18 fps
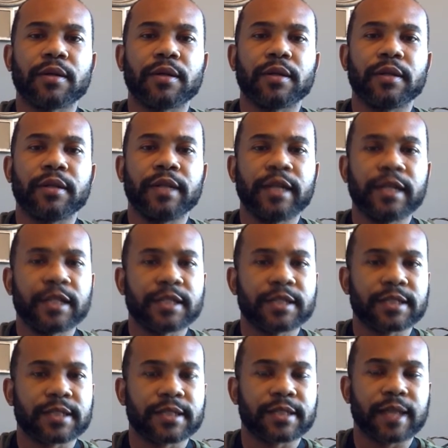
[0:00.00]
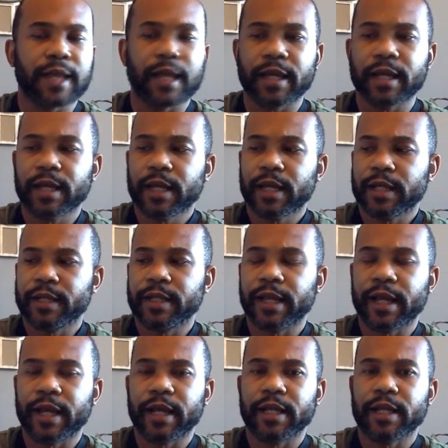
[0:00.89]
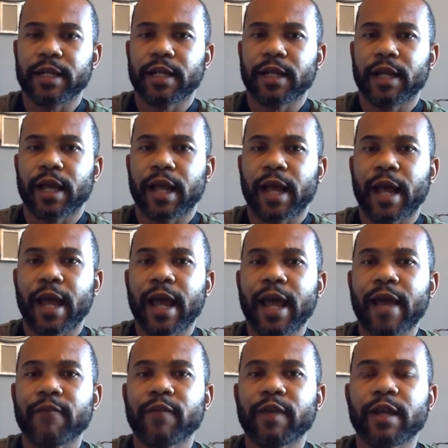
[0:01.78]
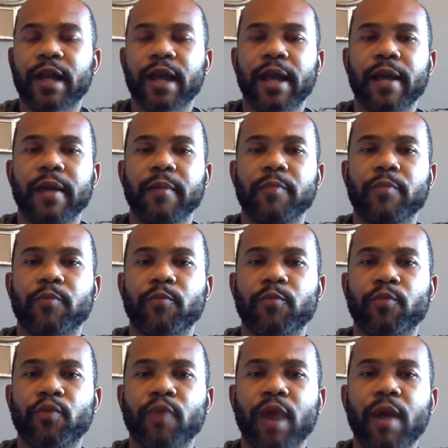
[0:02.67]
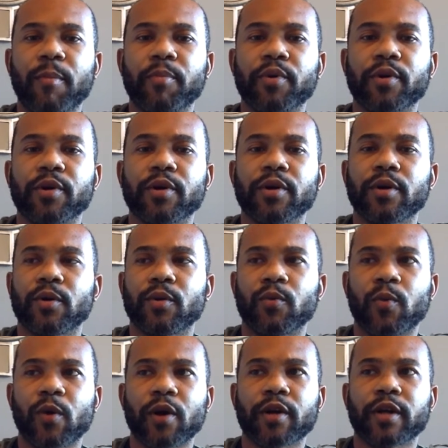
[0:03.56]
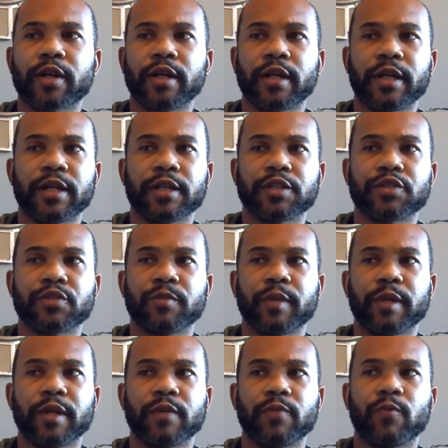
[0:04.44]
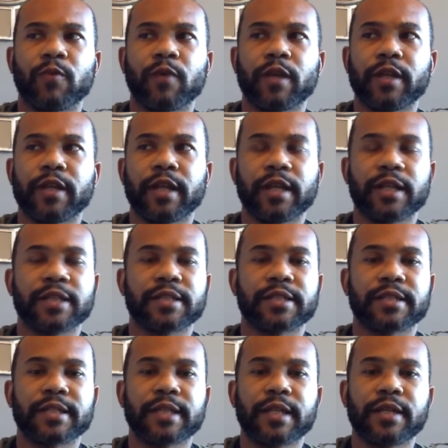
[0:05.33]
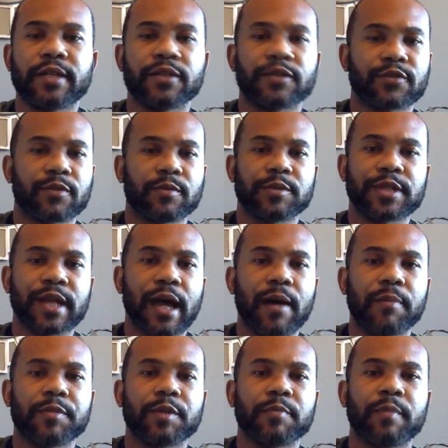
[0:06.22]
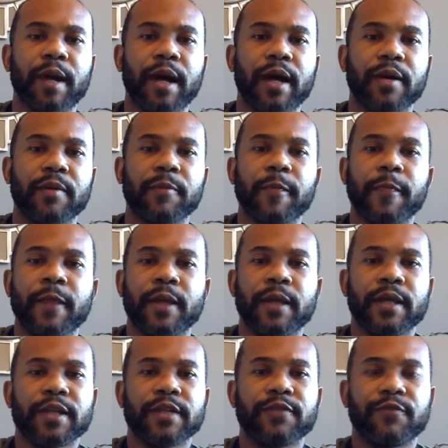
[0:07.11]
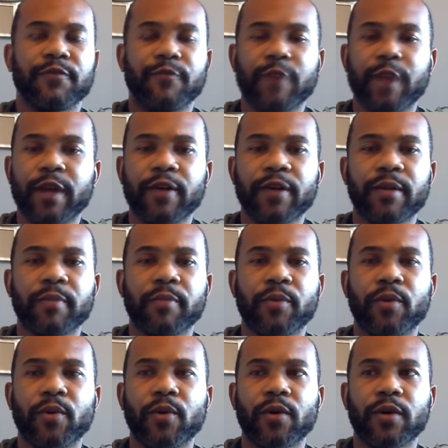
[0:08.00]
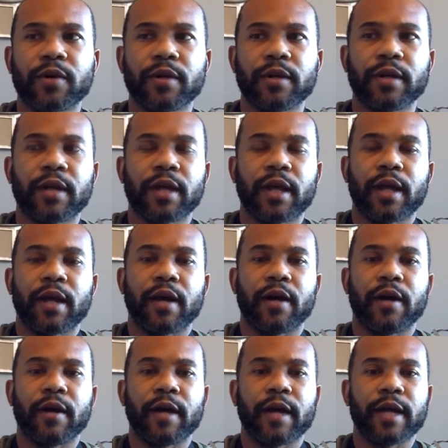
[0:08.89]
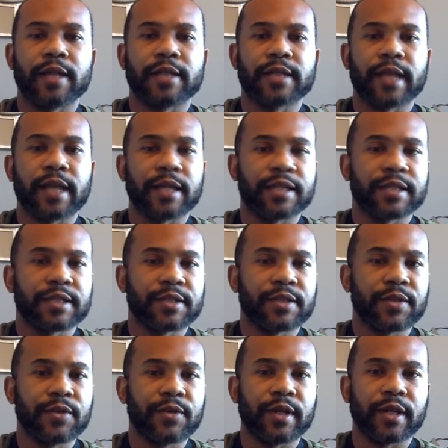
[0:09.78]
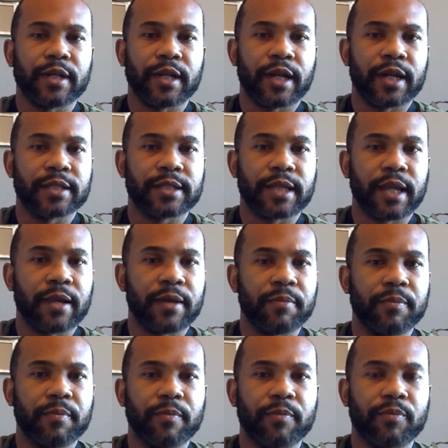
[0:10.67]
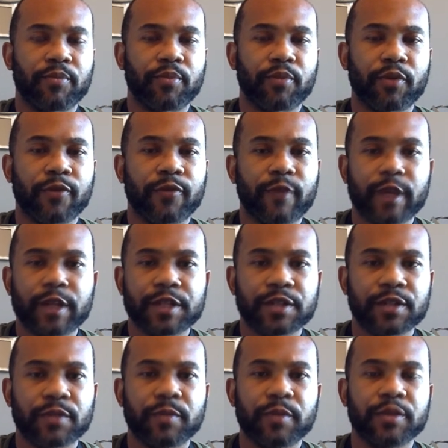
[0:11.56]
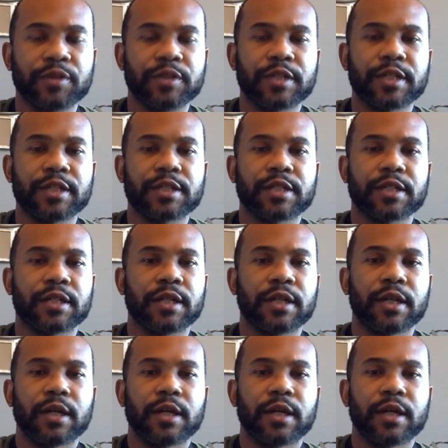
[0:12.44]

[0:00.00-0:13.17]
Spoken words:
needless to say that having a proper working instrument, one that seals from top to bottom, is very important as a student, as a professional musician,